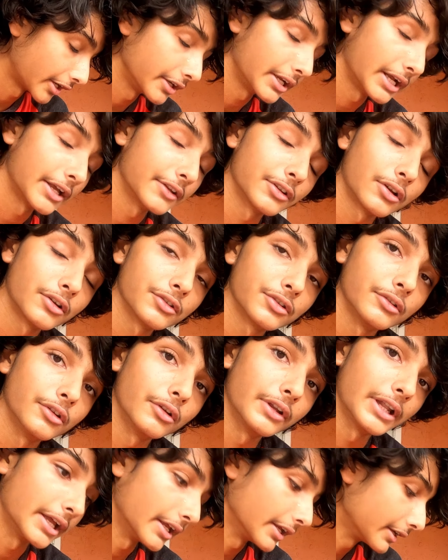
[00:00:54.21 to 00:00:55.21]
lot of you guys also
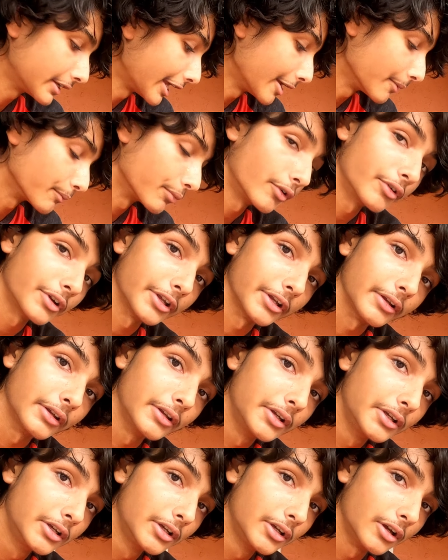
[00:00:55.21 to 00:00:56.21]
know that it came broken.